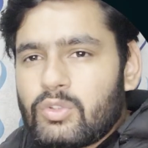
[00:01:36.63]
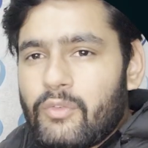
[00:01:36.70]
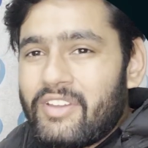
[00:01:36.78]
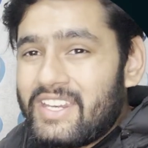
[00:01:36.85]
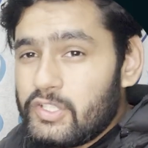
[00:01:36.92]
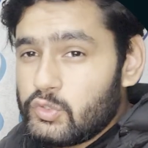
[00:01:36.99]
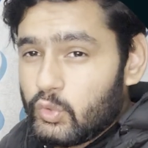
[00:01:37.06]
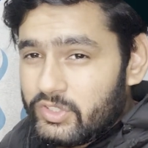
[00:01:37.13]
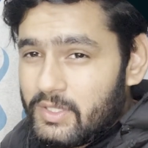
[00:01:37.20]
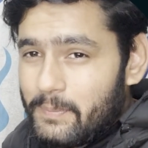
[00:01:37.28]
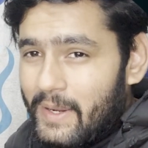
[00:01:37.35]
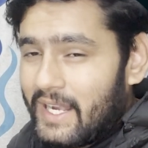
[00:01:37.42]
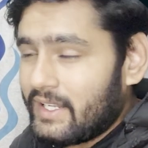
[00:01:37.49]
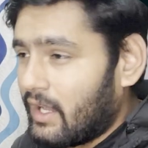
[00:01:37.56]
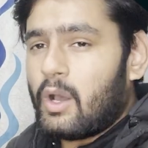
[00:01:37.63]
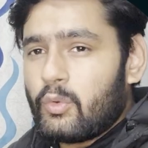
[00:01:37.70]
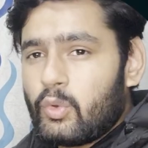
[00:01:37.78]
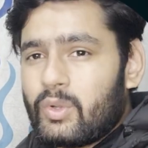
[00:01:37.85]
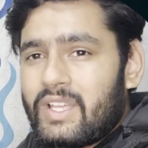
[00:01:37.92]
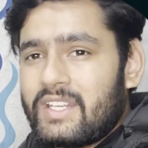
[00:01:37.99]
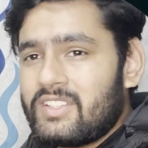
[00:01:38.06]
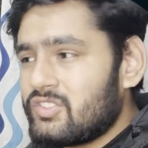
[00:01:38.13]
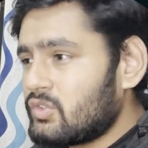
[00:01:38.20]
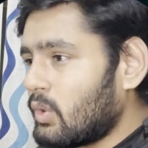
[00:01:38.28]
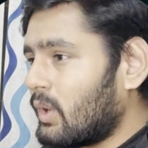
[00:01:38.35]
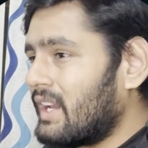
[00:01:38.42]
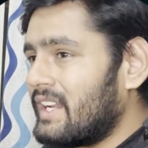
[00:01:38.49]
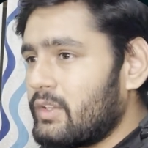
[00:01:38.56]
the very juicy part, how you can
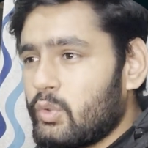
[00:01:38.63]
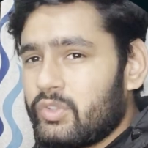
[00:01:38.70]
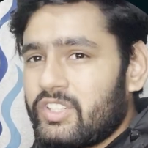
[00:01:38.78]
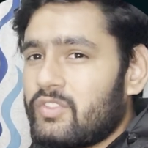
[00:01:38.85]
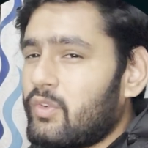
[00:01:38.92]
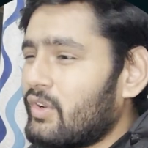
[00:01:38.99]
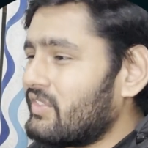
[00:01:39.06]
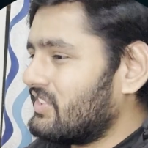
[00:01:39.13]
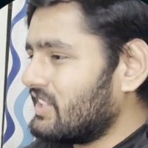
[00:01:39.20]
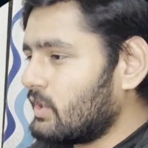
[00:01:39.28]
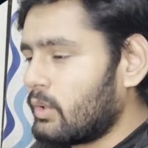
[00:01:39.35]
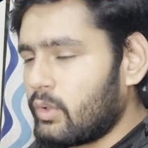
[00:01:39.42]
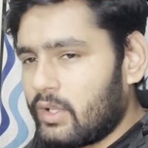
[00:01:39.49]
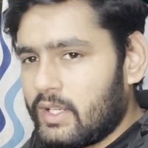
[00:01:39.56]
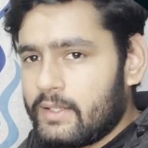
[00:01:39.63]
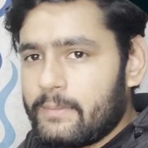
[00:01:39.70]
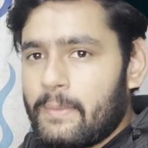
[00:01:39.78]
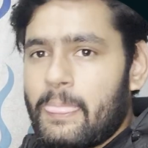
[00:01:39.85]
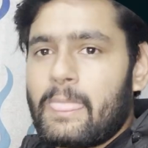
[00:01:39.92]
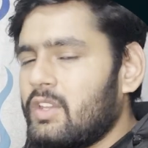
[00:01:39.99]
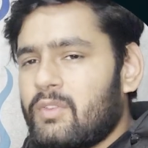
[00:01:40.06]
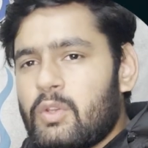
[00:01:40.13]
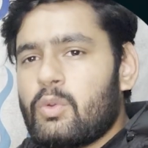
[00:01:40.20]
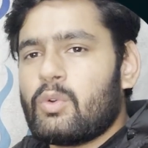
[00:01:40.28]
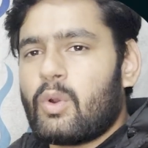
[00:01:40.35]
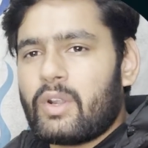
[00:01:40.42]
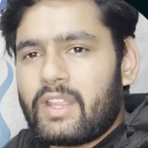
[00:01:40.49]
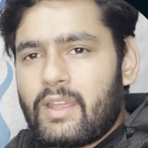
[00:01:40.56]
install and use it for $0. Even
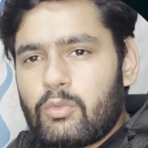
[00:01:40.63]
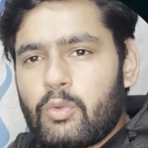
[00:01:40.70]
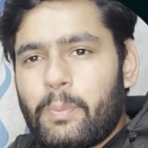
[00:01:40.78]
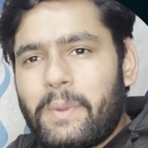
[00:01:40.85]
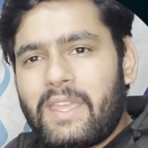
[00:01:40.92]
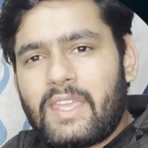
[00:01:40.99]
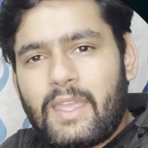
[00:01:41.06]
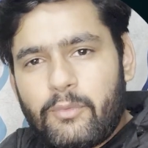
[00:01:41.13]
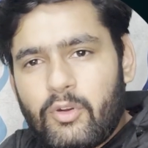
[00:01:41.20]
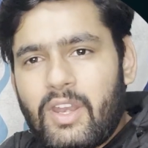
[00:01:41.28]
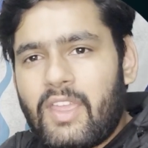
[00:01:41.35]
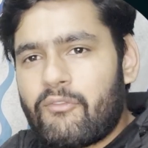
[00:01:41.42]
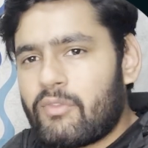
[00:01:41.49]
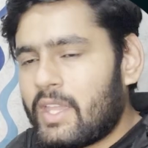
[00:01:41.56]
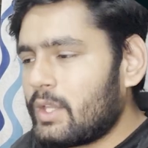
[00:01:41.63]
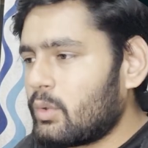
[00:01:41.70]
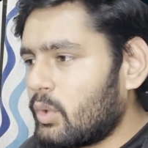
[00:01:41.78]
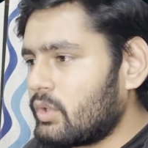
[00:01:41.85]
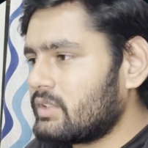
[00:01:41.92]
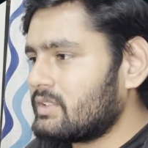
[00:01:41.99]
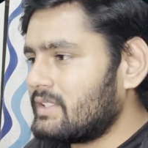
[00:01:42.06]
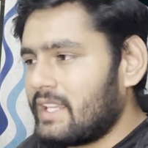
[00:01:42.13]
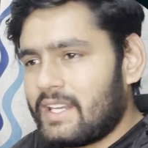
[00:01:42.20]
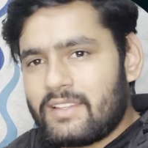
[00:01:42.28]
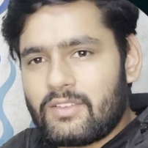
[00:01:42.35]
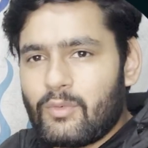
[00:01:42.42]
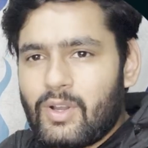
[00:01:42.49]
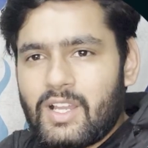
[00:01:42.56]
you don't have to pay for API costs. There
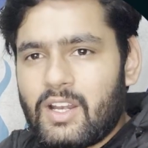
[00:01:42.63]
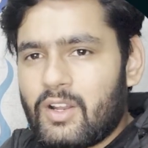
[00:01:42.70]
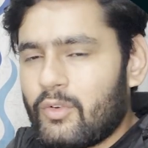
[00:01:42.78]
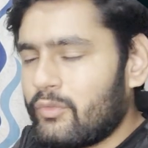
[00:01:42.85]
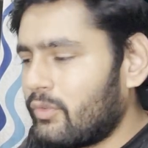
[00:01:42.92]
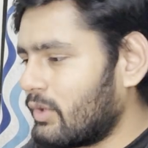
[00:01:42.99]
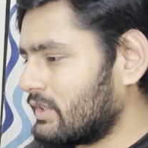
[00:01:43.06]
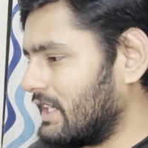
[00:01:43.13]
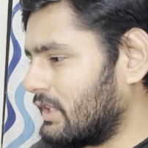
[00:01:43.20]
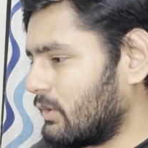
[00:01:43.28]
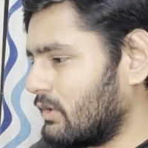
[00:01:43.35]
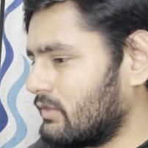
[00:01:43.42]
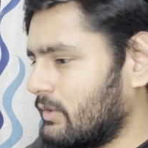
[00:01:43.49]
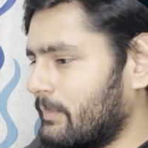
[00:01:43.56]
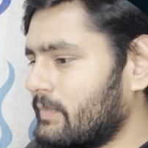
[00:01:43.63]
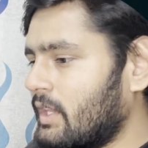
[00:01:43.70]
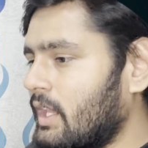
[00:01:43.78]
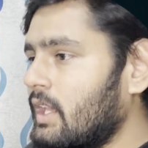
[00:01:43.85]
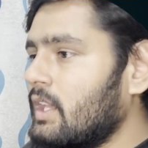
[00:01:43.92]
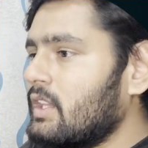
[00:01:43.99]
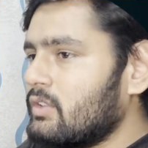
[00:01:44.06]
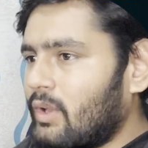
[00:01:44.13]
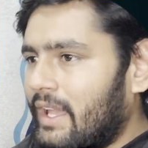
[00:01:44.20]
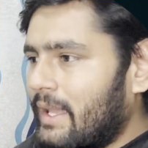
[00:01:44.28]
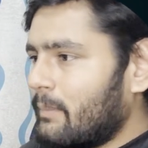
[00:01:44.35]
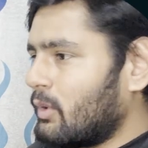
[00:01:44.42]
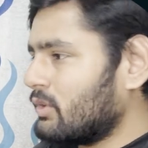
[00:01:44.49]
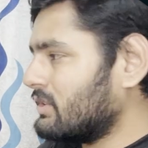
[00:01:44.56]
is a workaround for that also. So I
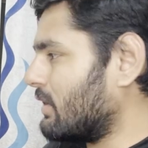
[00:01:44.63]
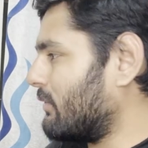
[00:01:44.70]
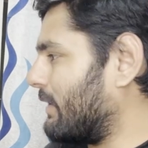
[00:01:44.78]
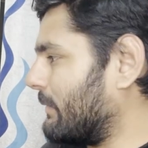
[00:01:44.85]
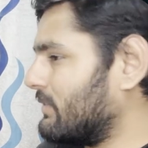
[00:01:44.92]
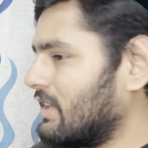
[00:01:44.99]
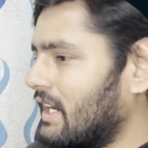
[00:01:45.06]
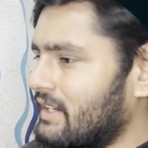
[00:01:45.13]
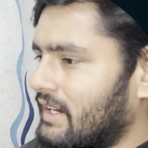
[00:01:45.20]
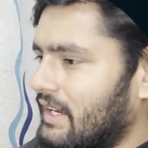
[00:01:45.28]
am on their website